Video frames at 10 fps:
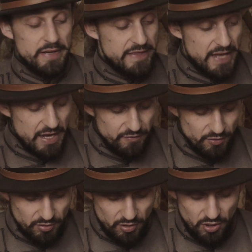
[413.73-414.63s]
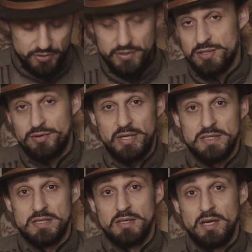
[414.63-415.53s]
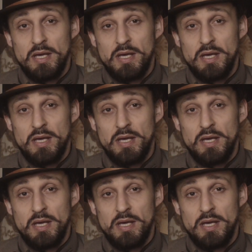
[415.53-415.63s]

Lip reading: never on the strings,